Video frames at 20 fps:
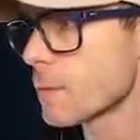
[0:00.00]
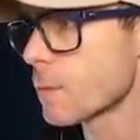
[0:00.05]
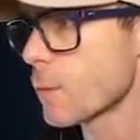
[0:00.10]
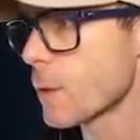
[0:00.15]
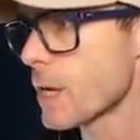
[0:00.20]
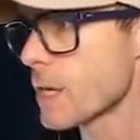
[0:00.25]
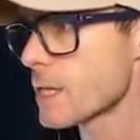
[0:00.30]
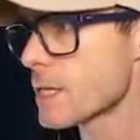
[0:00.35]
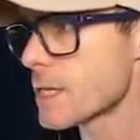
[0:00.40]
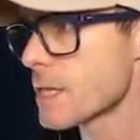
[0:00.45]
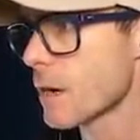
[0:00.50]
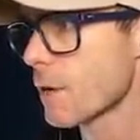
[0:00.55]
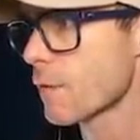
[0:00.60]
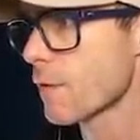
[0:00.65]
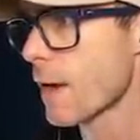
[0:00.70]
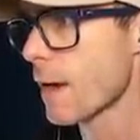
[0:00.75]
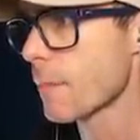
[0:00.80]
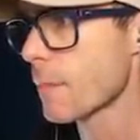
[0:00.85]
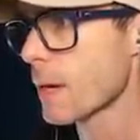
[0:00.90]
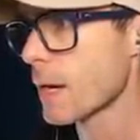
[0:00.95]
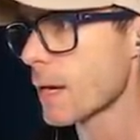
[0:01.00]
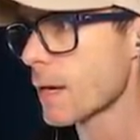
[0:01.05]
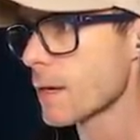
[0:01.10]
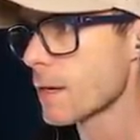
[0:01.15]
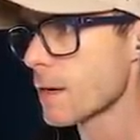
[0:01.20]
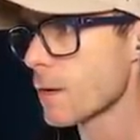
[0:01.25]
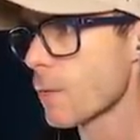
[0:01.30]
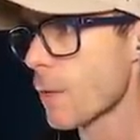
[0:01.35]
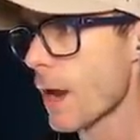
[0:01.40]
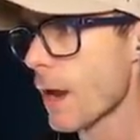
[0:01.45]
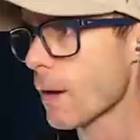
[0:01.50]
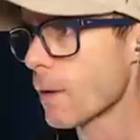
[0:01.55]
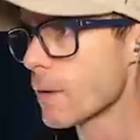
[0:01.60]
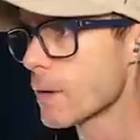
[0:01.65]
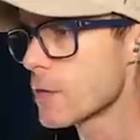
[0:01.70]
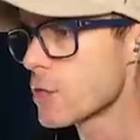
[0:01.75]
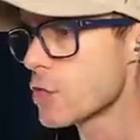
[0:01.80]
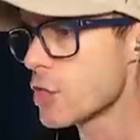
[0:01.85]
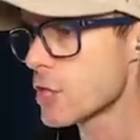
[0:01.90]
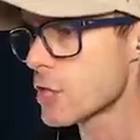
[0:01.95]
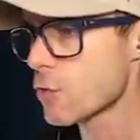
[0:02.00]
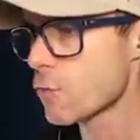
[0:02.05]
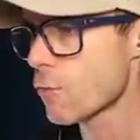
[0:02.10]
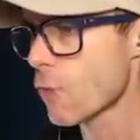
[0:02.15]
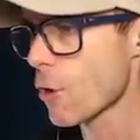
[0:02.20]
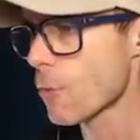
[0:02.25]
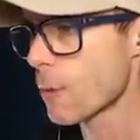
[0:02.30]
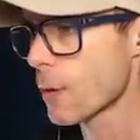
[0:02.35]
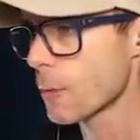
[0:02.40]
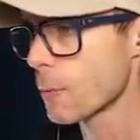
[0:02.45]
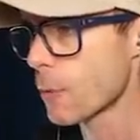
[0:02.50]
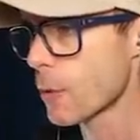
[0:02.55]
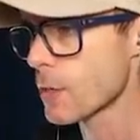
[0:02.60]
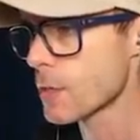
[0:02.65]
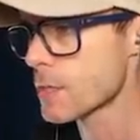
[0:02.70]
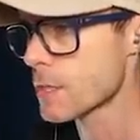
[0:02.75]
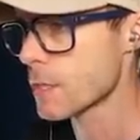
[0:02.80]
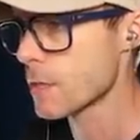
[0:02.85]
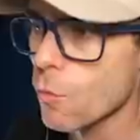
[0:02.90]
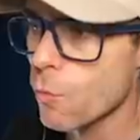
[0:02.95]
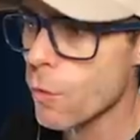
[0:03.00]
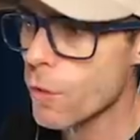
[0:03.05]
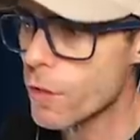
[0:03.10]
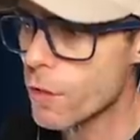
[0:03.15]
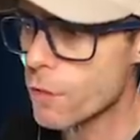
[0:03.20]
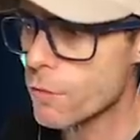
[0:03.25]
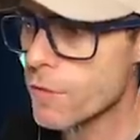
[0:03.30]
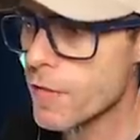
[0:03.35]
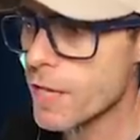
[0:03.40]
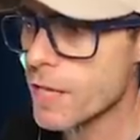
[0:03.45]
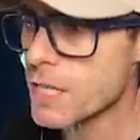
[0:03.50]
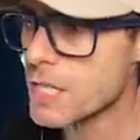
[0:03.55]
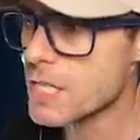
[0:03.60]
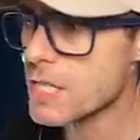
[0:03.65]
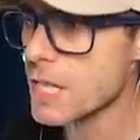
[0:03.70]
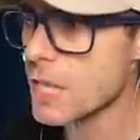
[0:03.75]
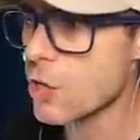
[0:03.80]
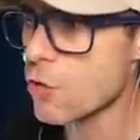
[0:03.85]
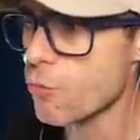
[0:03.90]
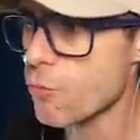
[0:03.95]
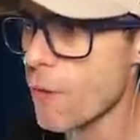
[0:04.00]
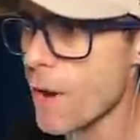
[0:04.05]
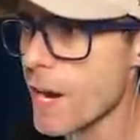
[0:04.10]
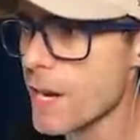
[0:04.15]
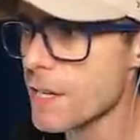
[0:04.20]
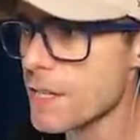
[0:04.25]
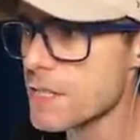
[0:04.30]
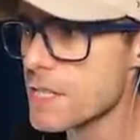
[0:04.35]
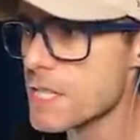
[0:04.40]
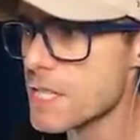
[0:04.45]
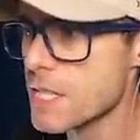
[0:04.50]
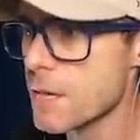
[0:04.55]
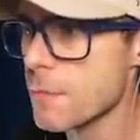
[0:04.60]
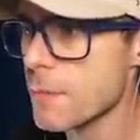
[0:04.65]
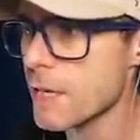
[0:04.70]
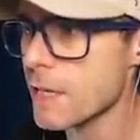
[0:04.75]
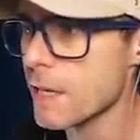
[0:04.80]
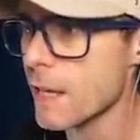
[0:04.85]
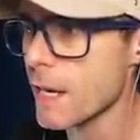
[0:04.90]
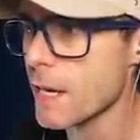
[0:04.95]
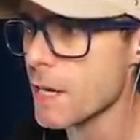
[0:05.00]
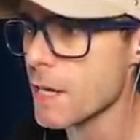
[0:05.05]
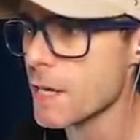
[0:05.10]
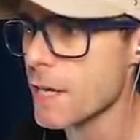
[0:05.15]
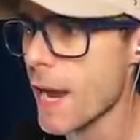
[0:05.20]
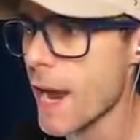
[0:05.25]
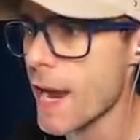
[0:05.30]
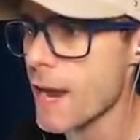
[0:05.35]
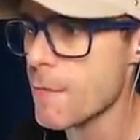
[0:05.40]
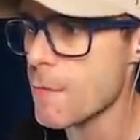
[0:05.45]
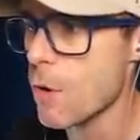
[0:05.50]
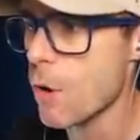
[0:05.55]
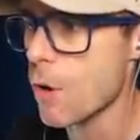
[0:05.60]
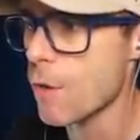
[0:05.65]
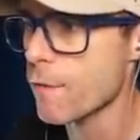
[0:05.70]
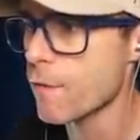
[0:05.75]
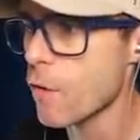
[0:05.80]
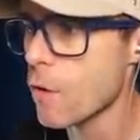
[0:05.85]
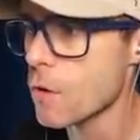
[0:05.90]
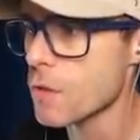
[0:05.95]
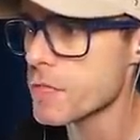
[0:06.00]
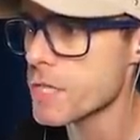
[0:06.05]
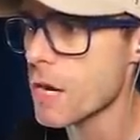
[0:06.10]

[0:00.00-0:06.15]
weird stuff at me. Wow, she's a robot person. What do you think is the greatest simulator game of all